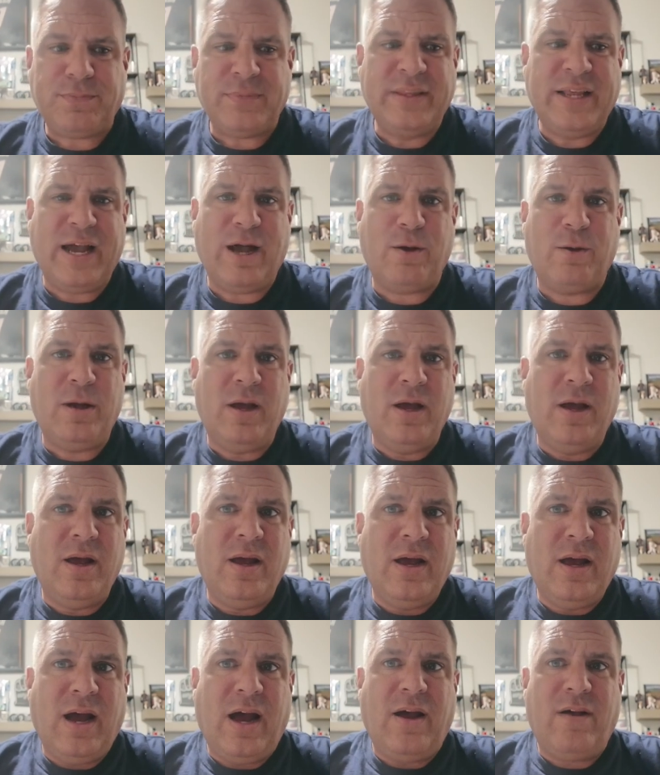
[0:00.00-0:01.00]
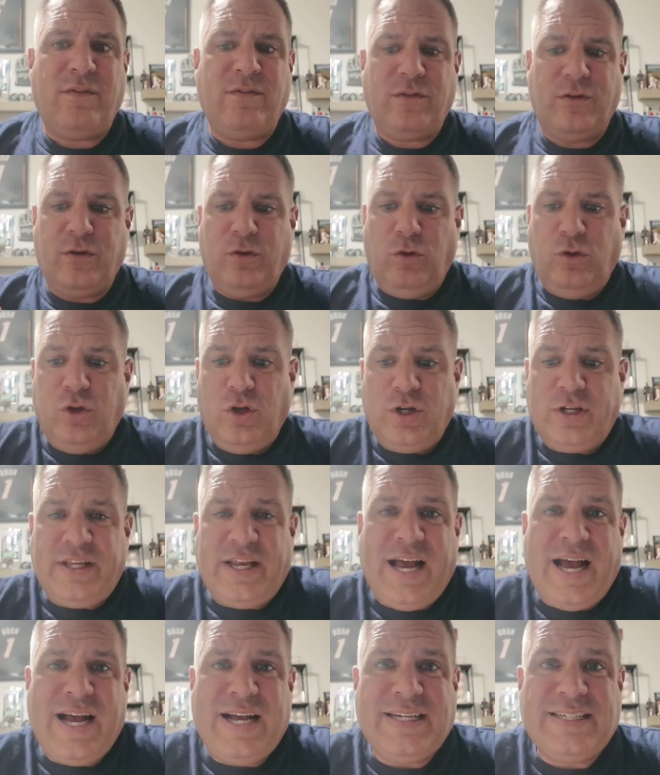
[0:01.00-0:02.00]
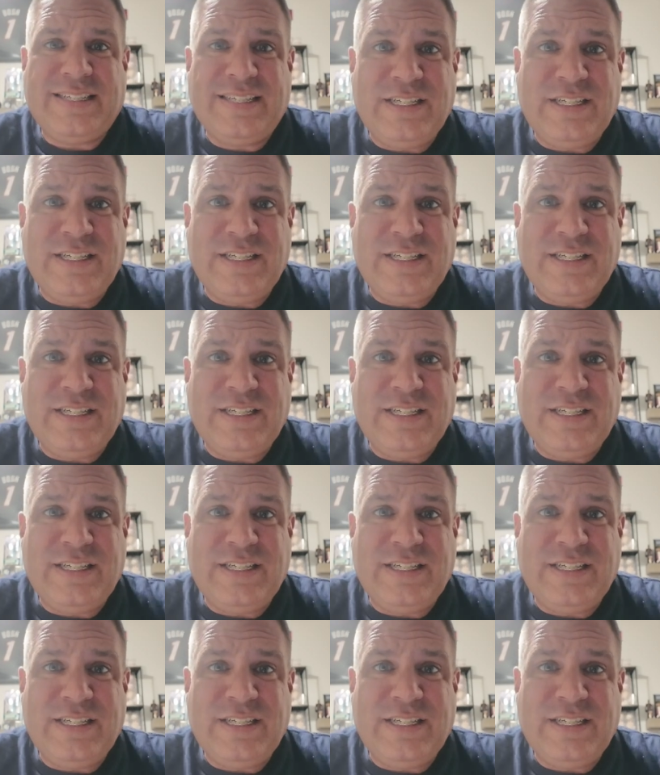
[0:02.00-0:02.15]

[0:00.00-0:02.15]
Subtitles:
Now, I've looked at